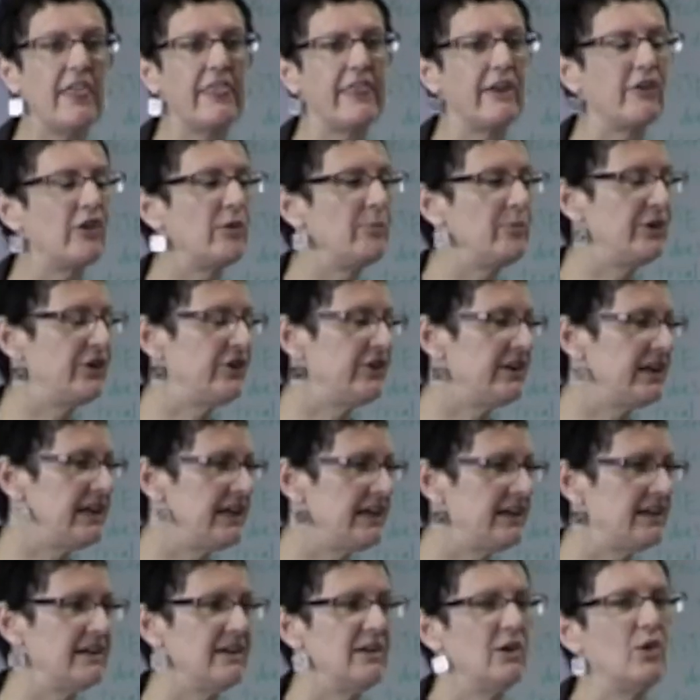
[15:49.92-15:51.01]

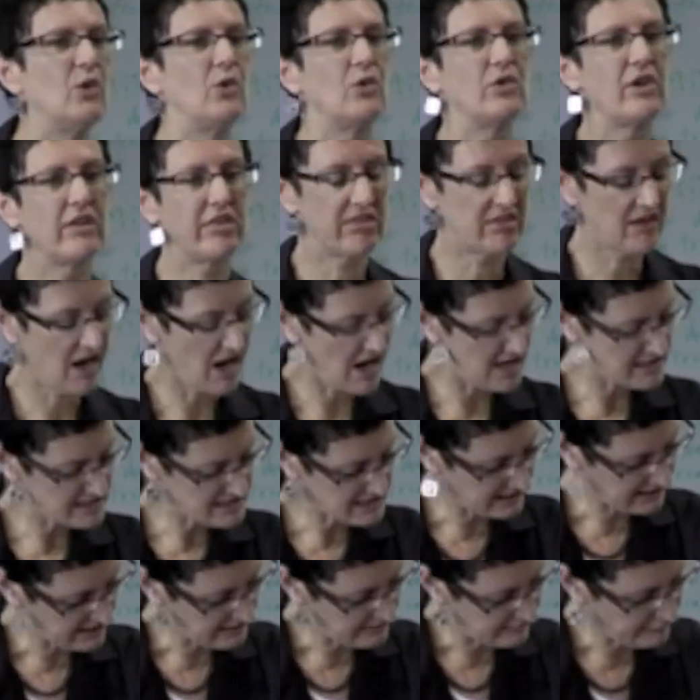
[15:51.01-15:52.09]
therapeutic or
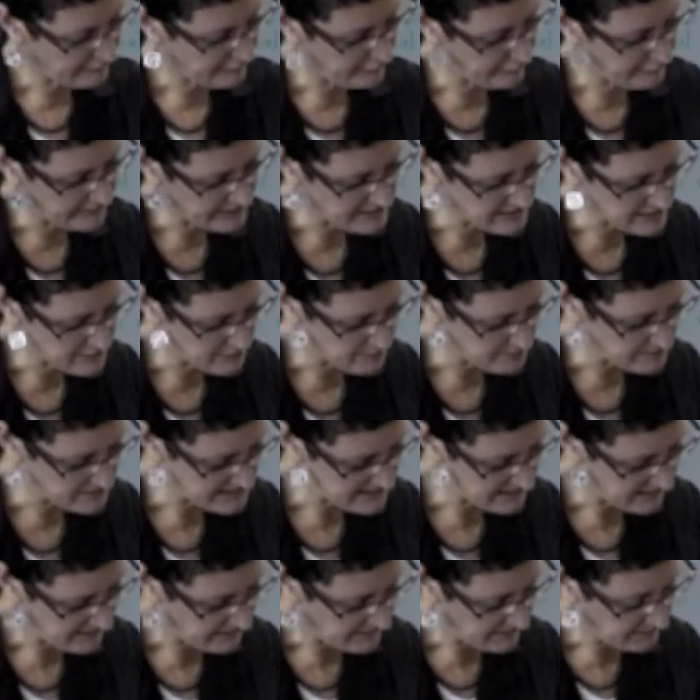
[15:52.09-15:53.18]
cathartic for
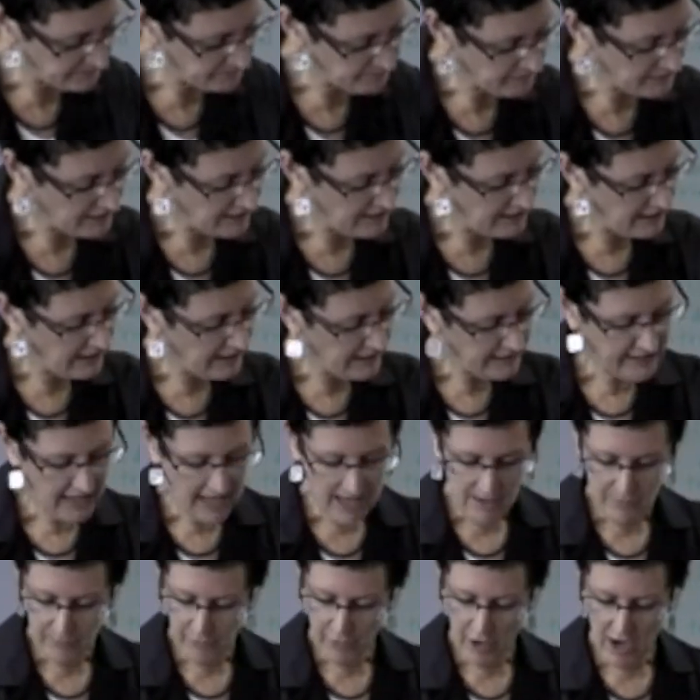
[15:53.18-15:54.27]
victims.
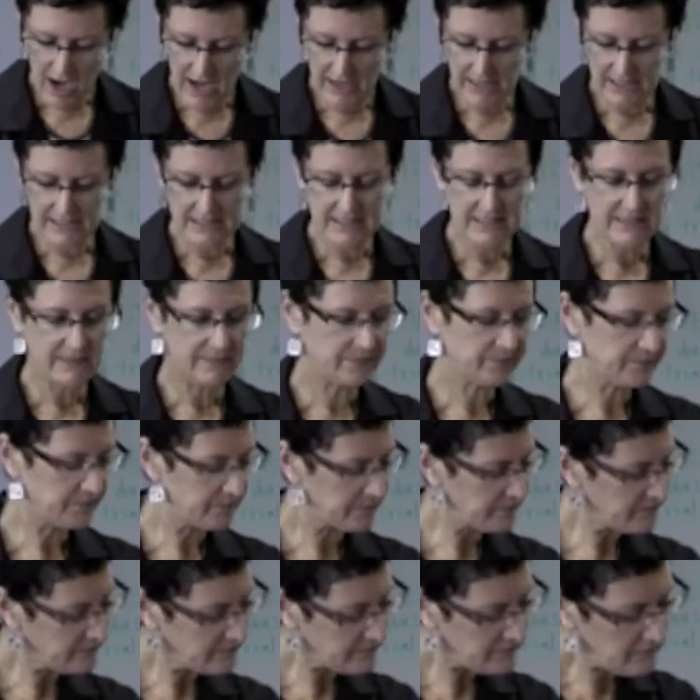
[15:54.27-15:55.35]
Kay Pranis,
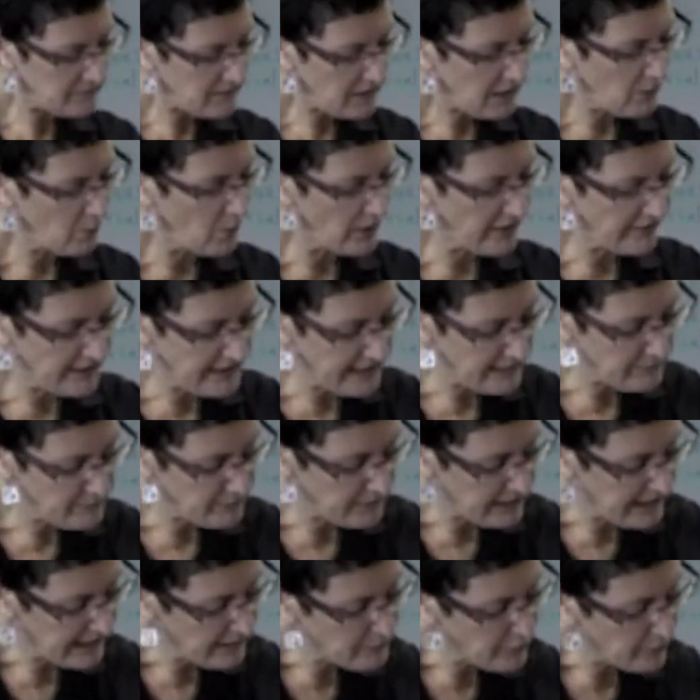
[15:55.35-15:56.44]
one of the
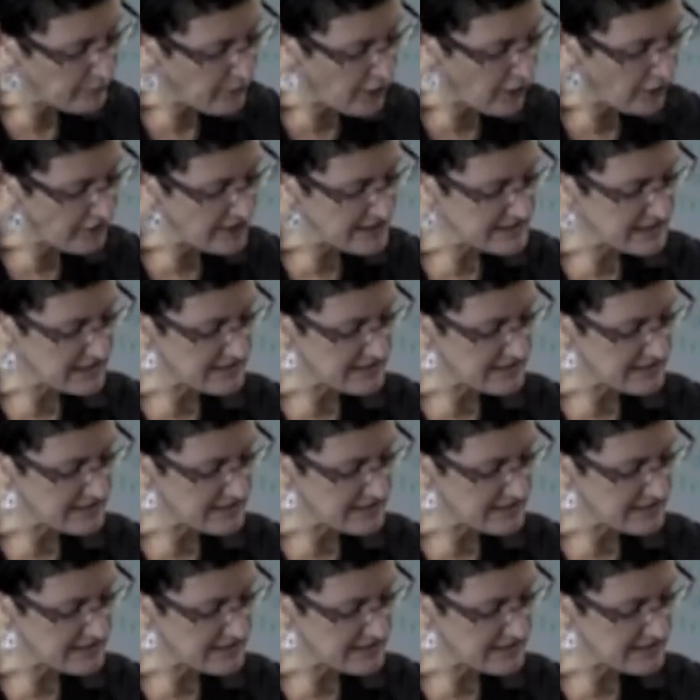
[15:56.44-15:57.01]
leading proponents,